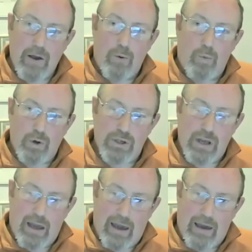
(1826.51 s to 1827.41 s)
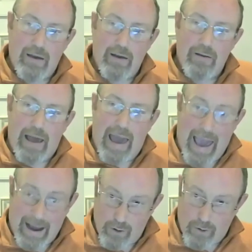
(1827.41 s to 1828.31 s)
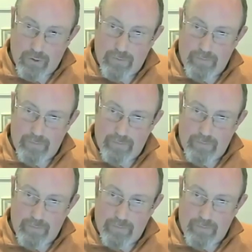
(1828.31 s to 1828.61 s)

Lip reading: was a echo.